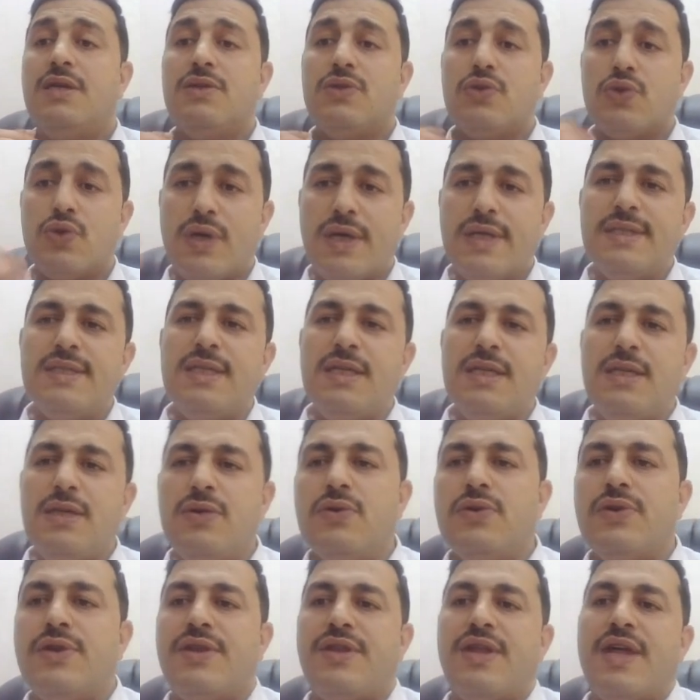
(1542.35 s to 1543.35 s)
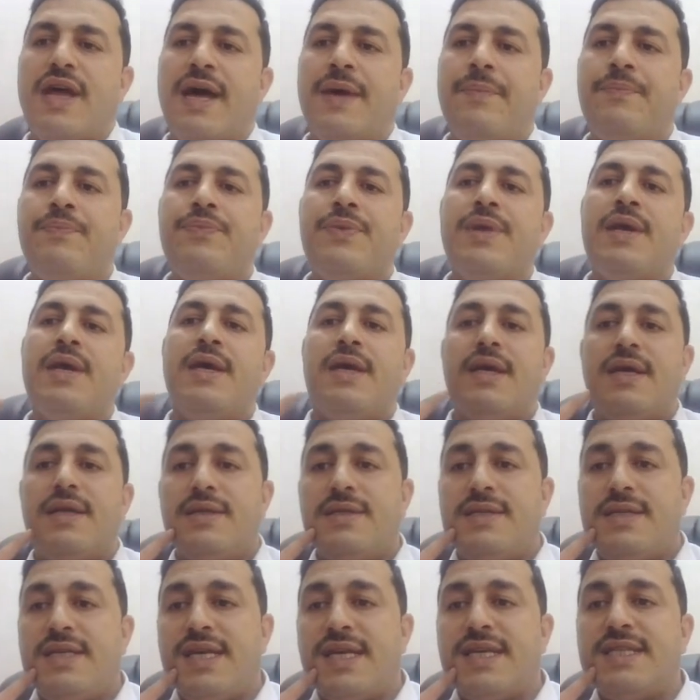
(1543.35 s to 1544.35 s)
To continue in the
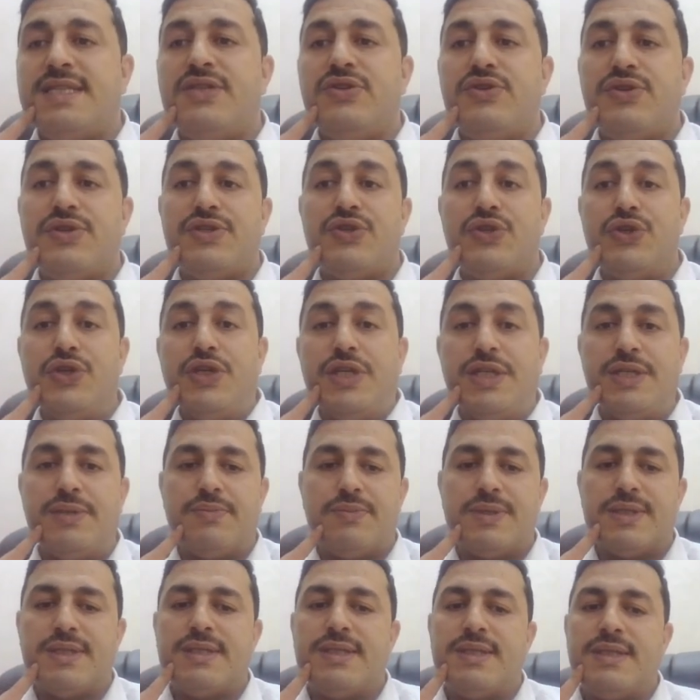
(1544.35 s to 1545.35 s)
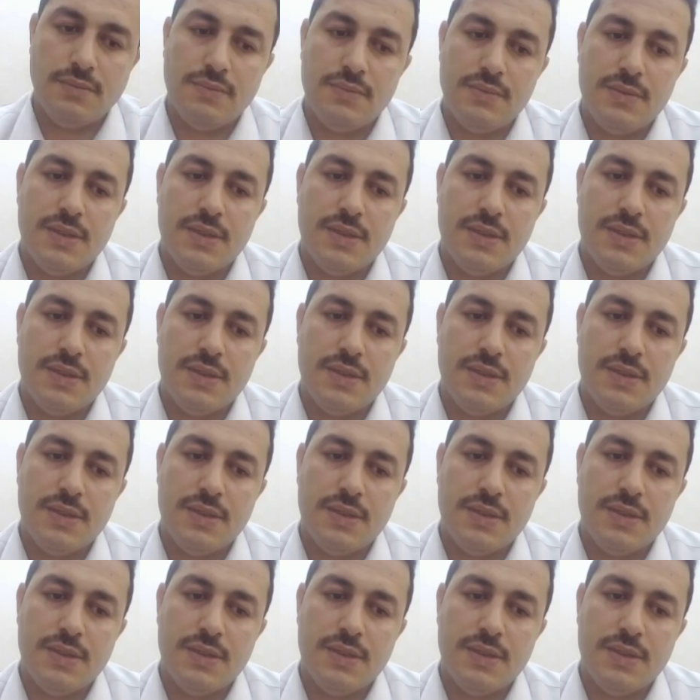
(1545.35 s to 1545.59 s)
dietary treatment,